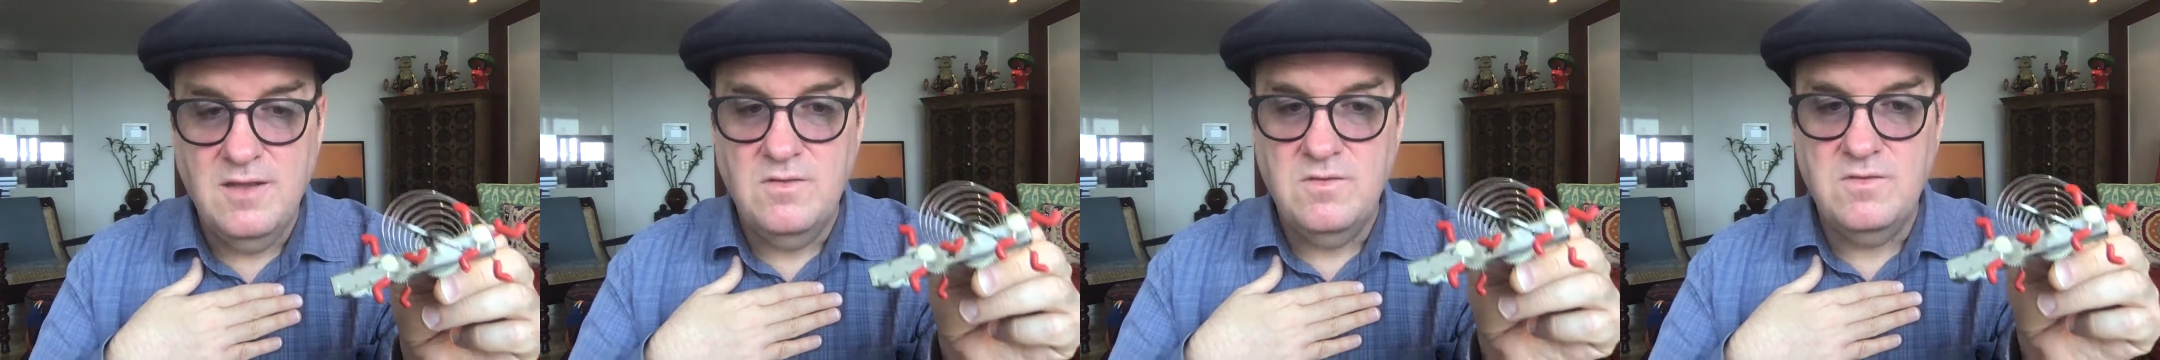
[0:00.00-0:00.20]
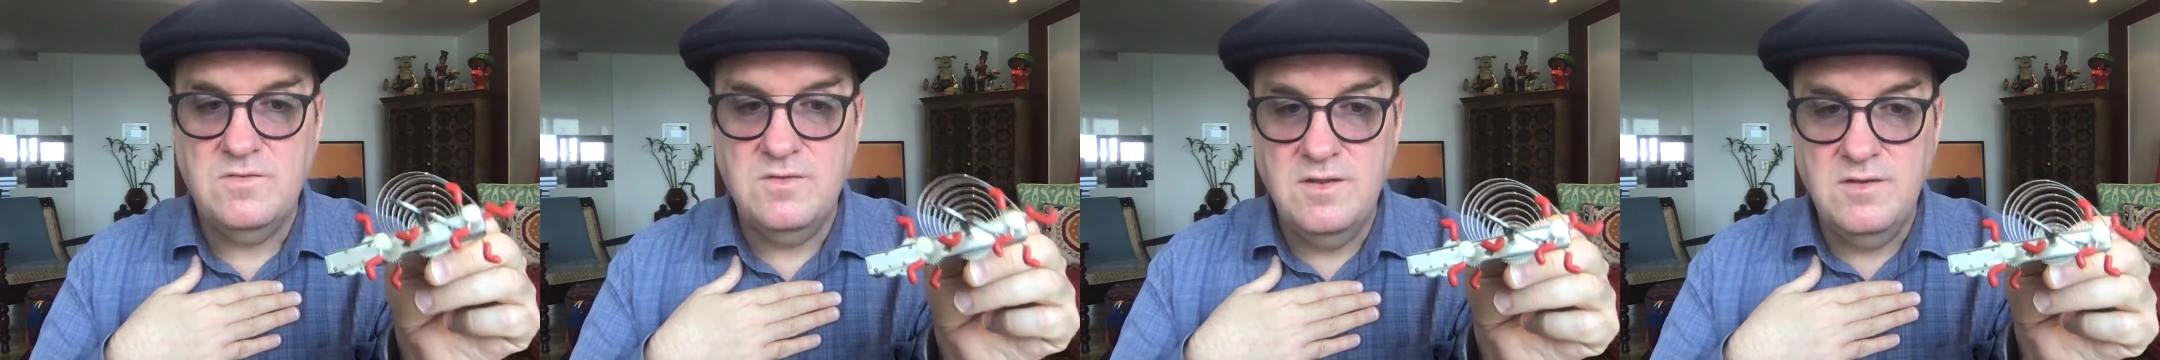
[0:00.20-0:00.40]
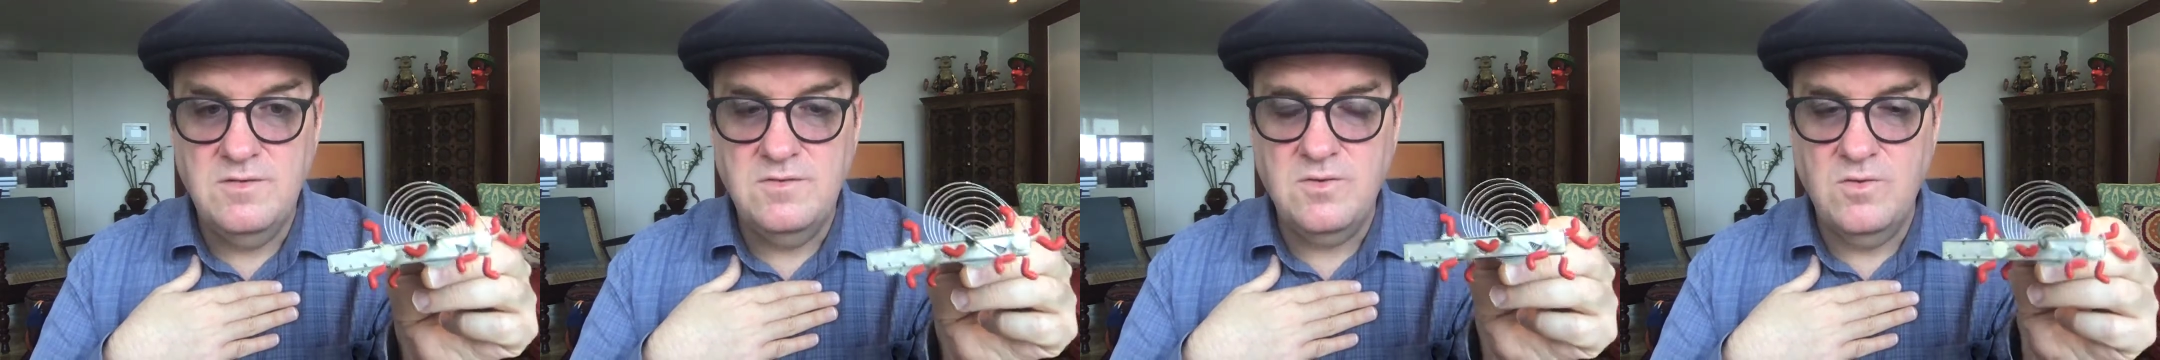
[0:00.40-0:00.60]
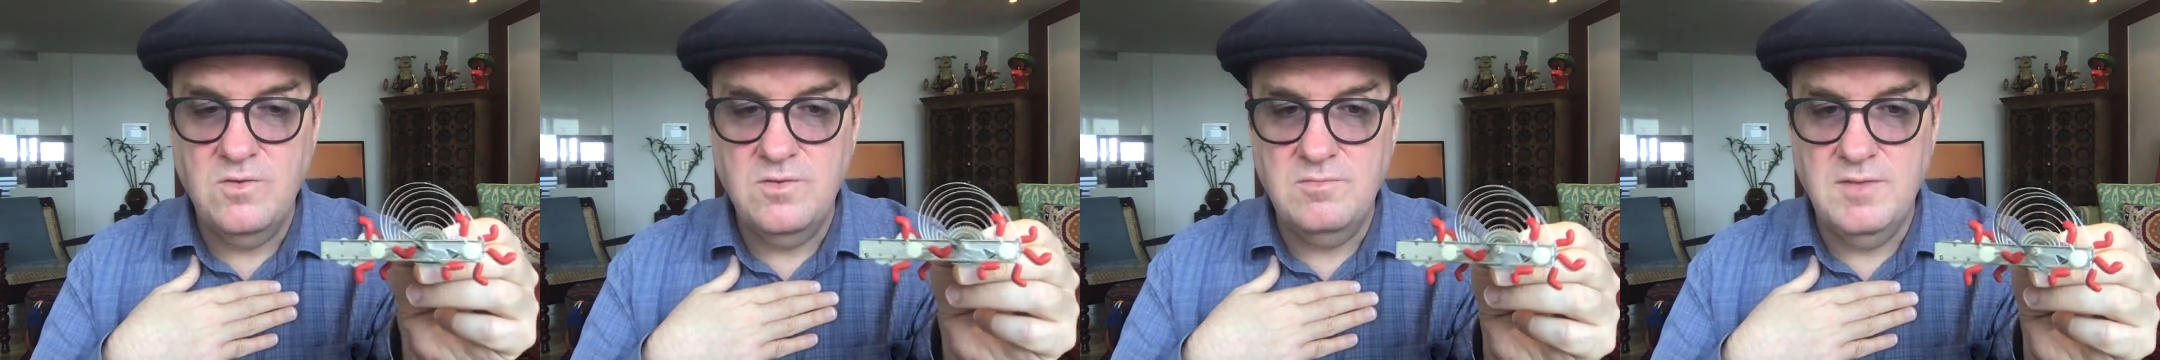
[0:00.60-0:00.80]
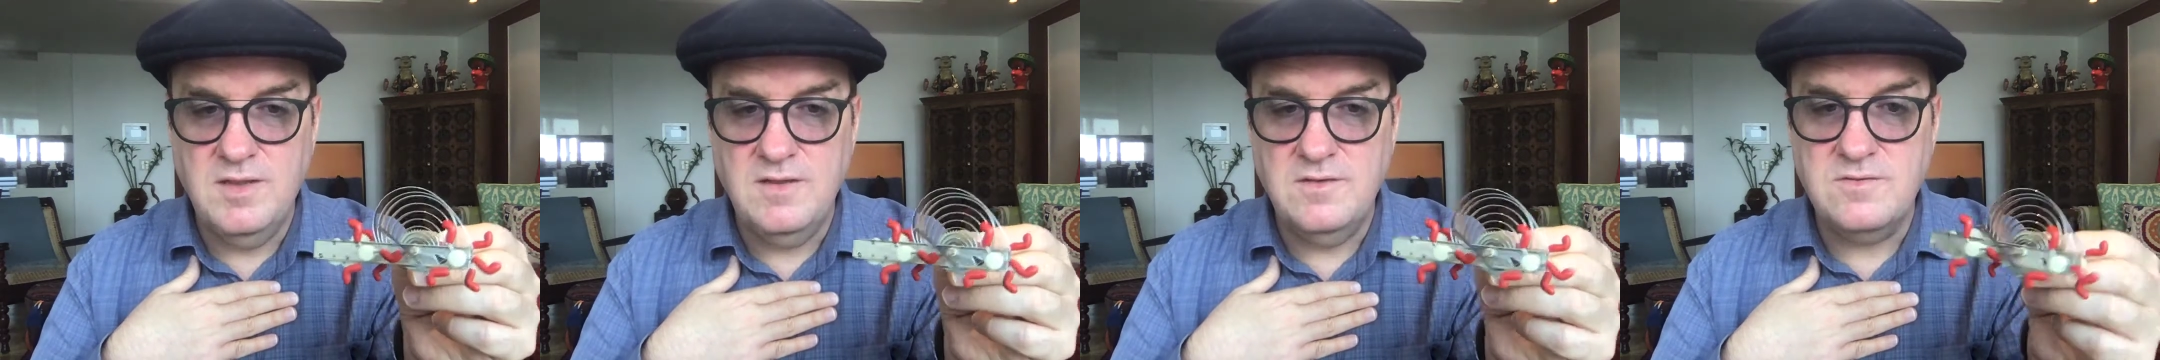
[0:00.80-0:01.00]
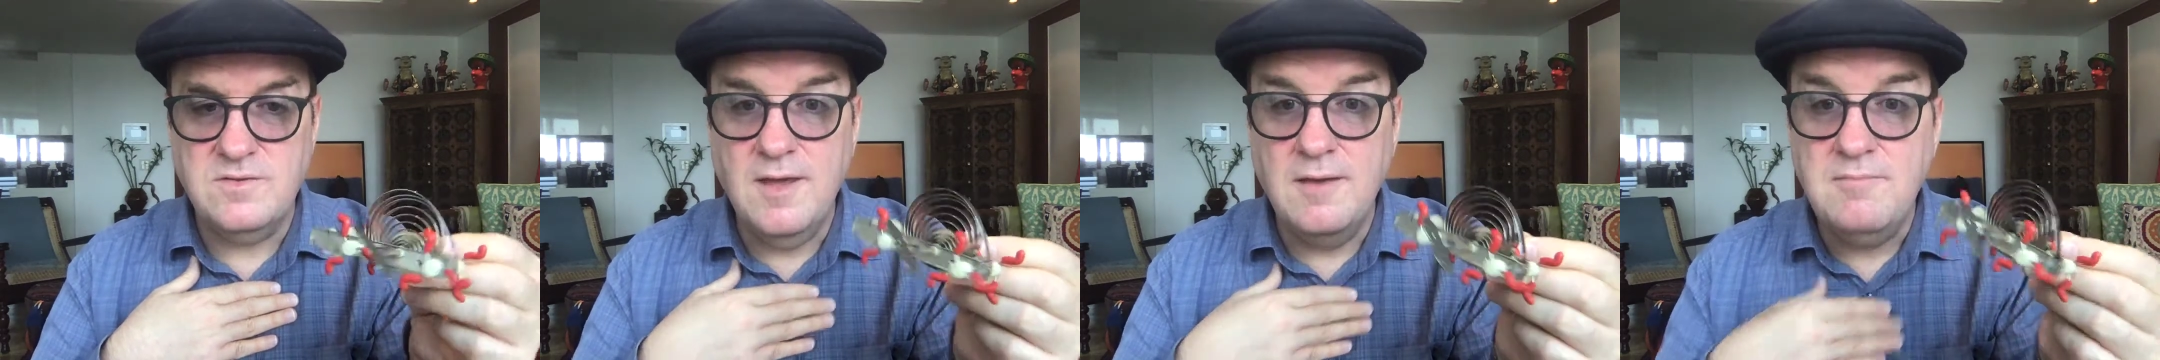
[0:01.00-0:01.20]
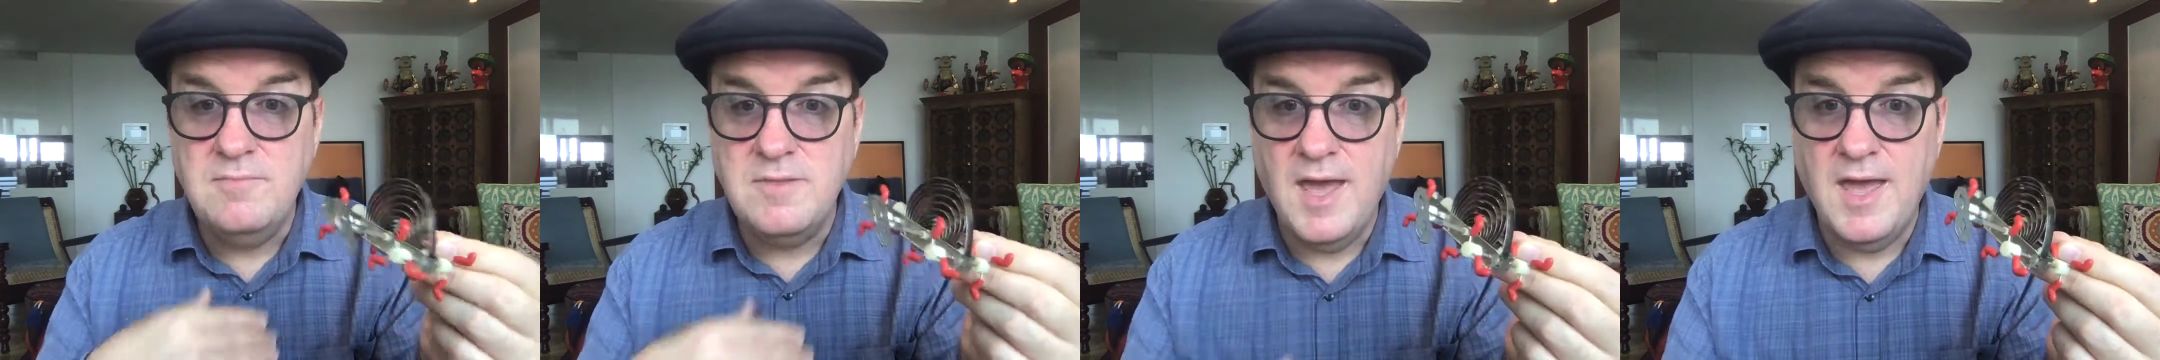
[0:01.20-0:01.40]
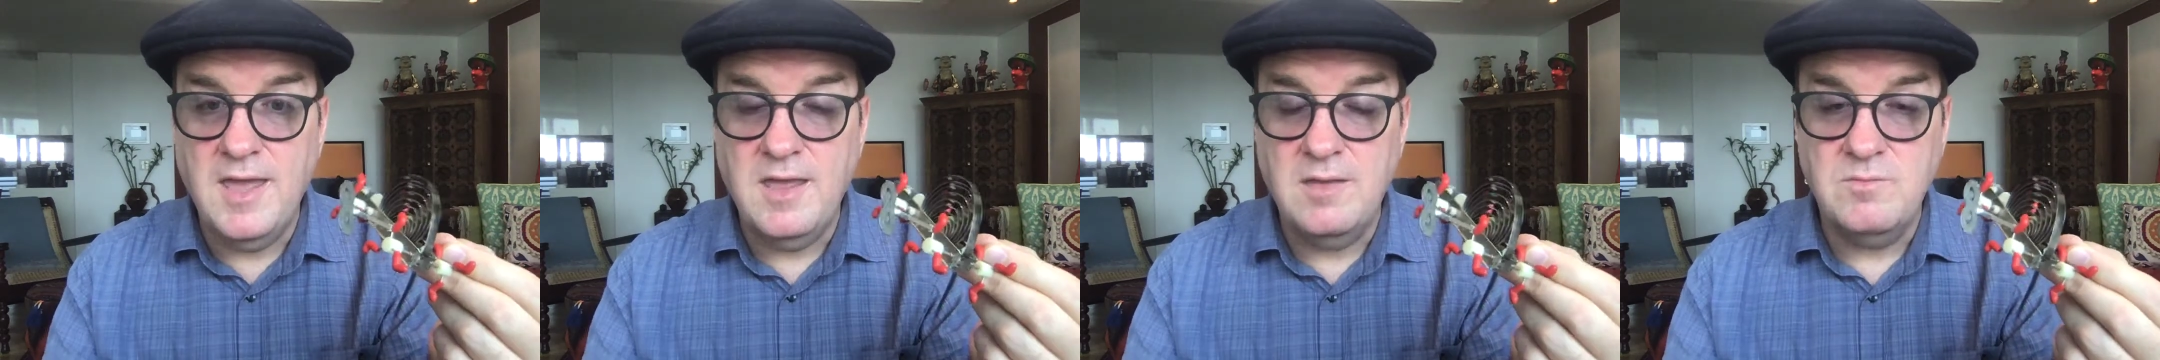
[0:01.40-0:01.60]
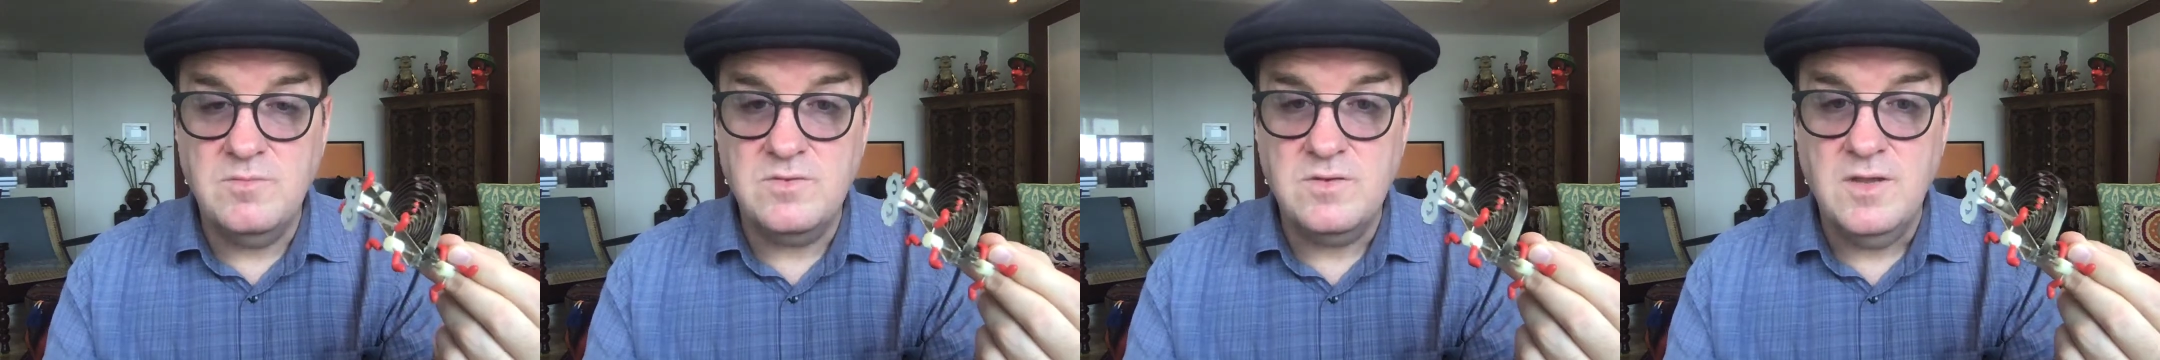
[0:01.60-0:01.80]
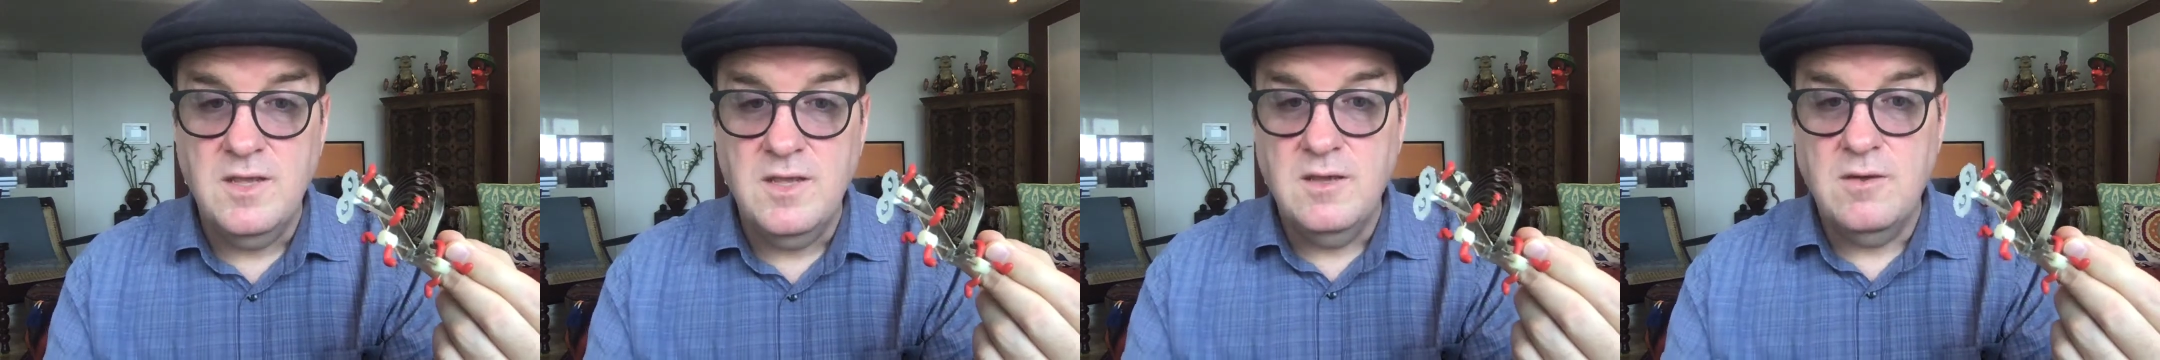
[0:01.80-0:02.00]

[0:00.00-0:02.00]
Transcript: She told me sometimes